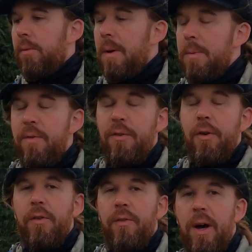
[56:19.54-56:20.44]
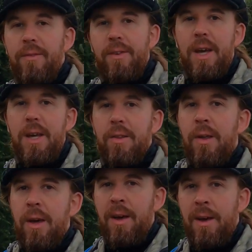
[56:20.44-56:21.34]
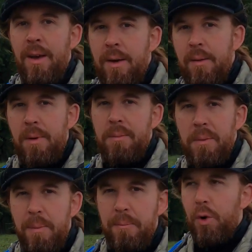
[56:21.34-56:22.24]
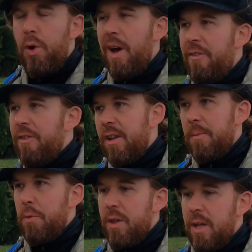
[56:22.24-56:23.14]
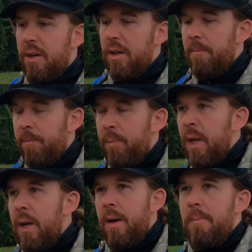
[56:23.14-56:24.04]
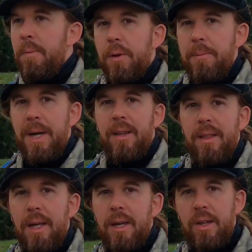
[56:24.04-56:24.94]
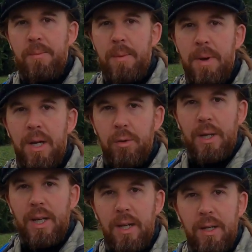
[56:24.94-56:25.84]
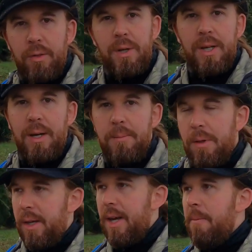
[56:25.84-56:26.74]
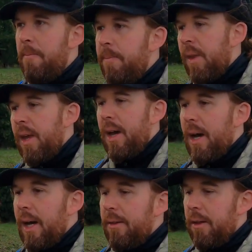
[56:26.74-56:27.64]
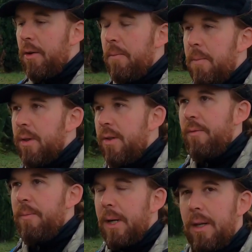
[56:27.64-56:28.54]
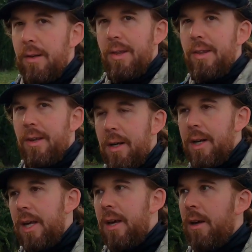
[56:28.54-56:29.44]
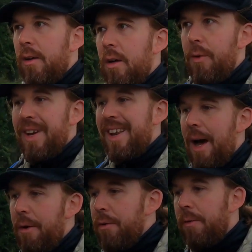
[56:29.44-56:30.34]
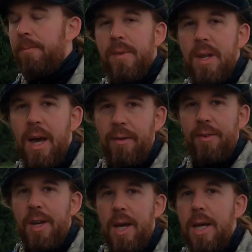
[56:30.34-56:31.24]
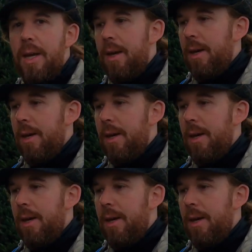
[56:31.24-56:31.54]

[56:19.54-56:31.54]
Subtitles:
maybe 4 or 5 days, maybe a bit more after the procedure. But the main thing is I've been measuring it like 3 times a day, and the numbers have been consistently going down day after day,